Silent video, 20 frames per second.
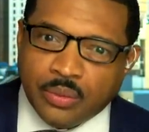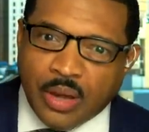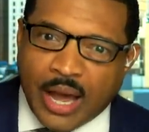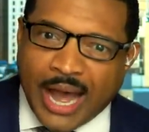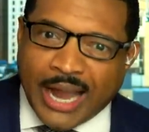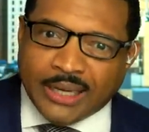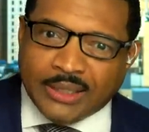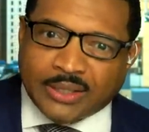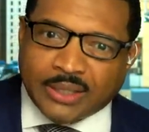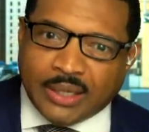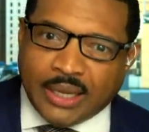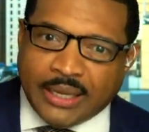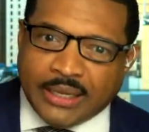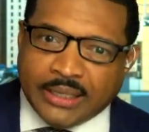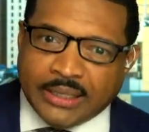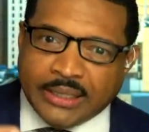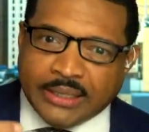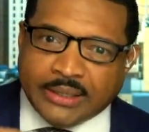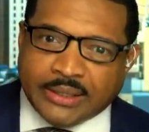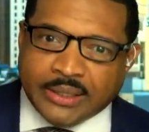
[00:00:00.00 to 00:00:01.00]

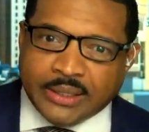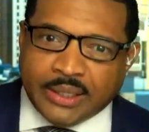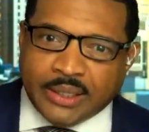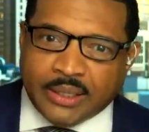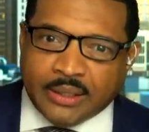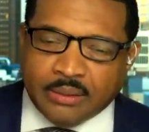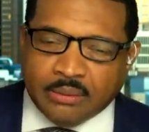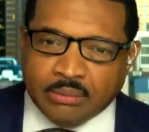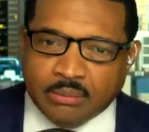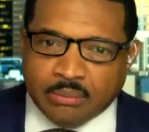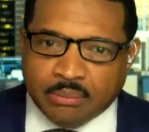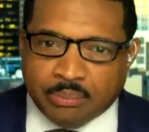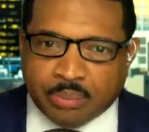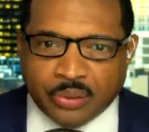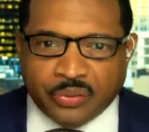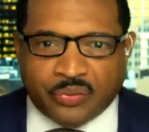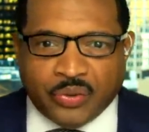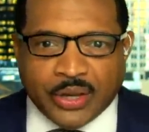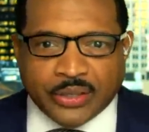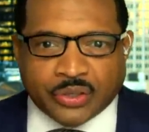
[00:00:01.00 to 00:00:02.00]
isolated incident,
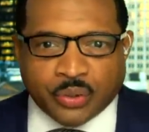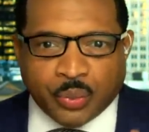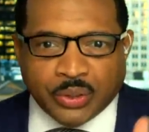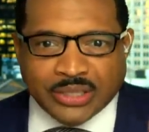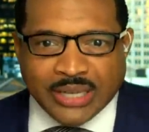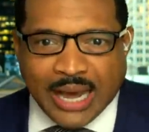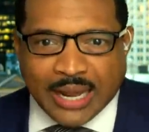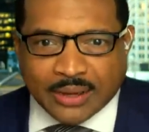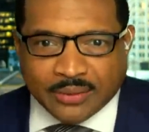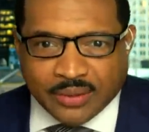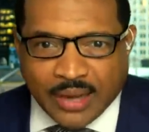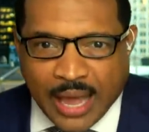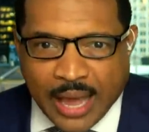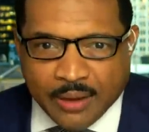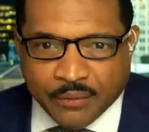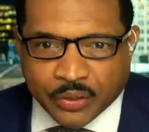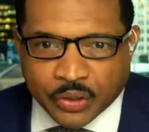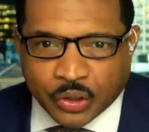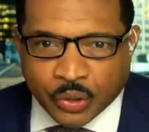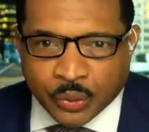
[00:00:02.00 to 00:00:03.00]
professor was out of
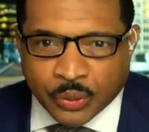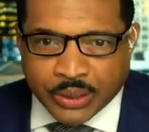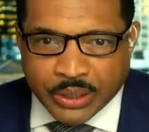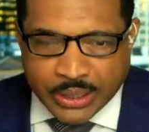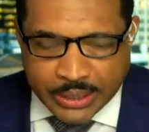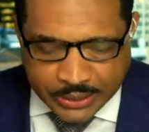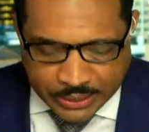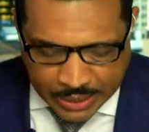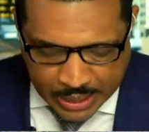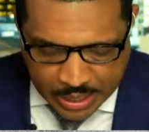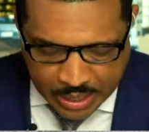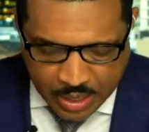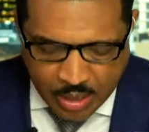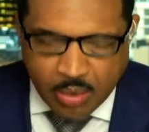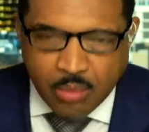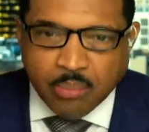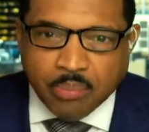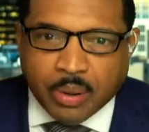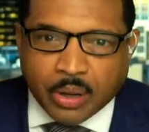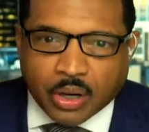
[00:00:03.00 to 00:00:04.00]
line for doing this,
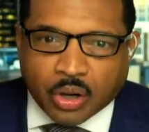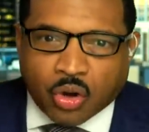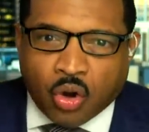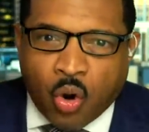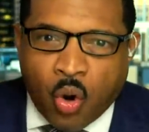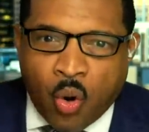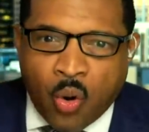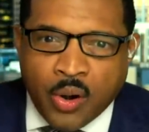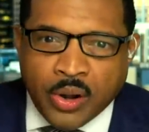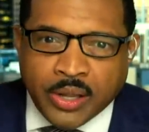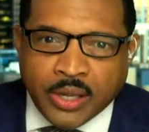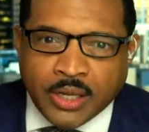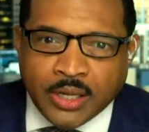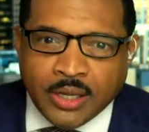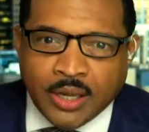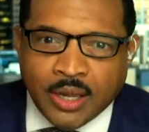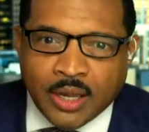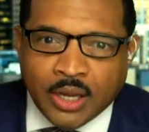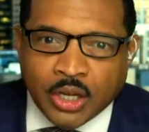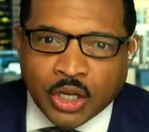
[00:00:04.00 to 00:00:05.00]
but
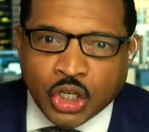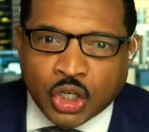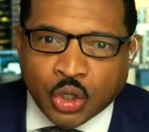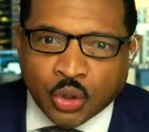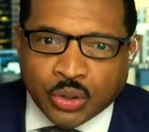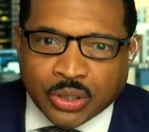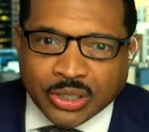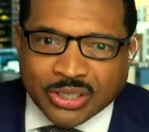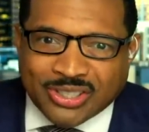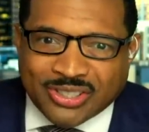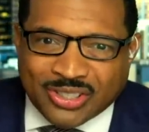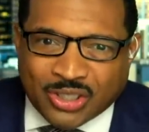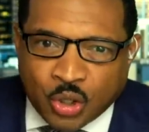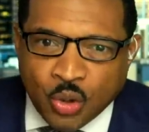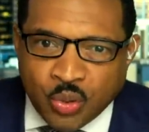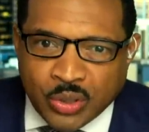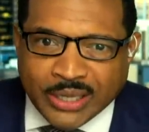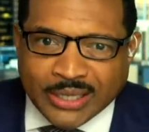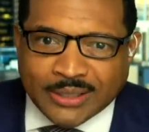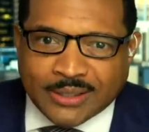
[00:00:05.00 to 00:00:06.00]
according to the
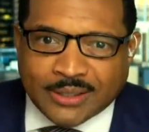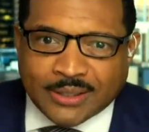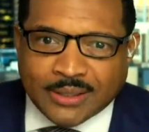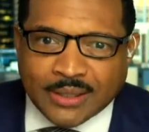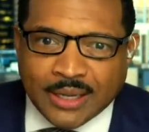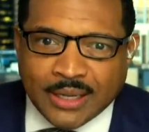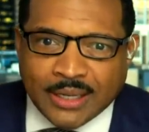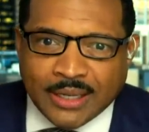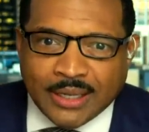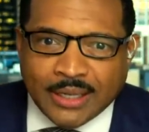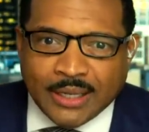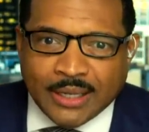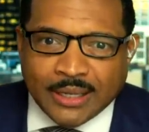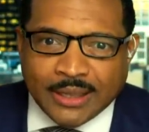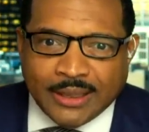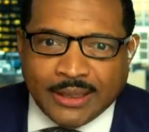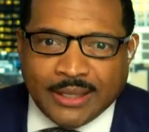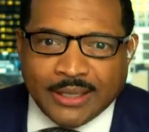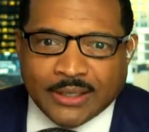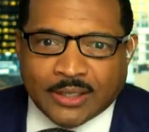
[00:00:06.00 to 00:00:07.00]
students,
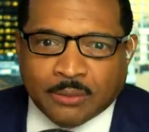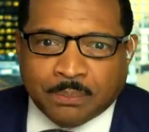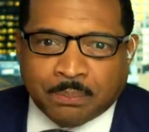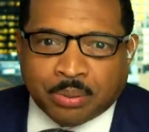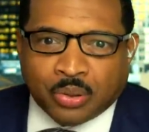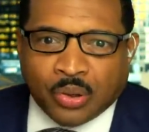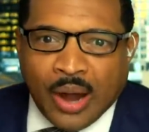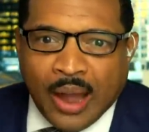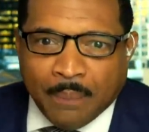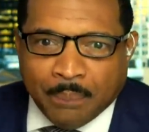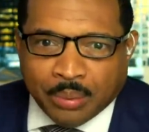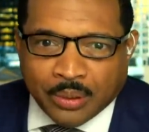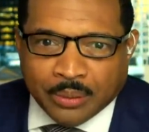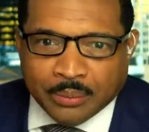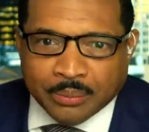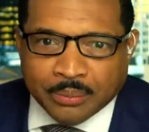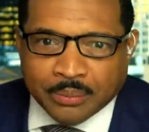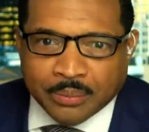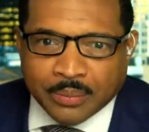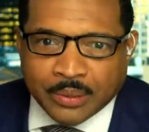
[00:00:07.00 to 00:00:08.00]
this
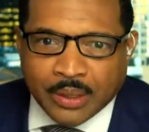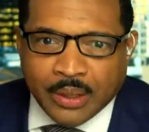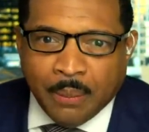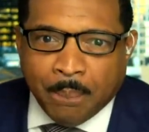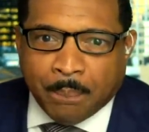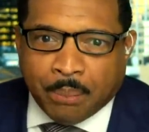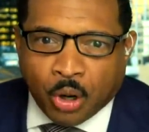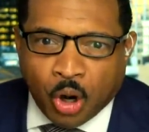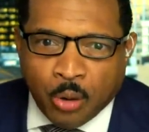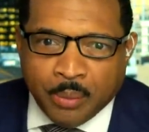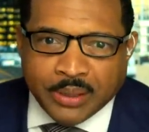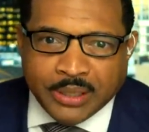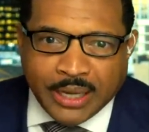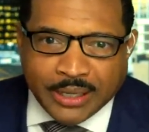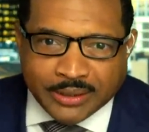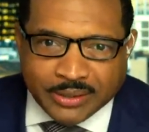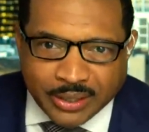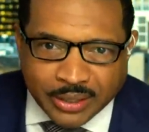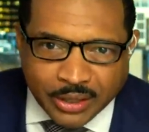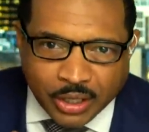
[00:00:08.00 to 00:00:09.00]
problem
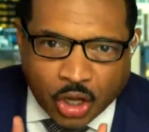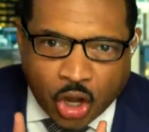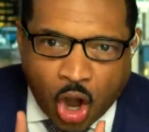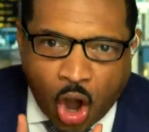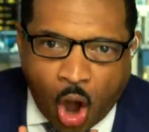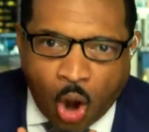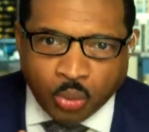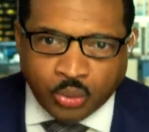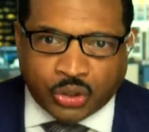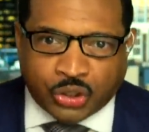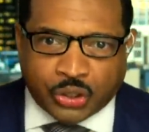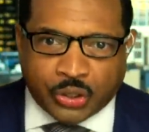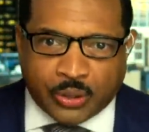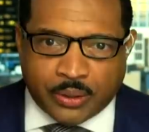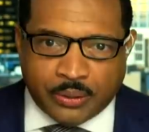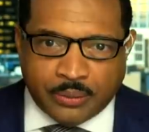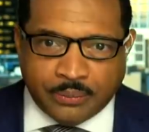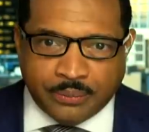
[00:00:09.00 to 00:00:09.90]
permeates in the culture.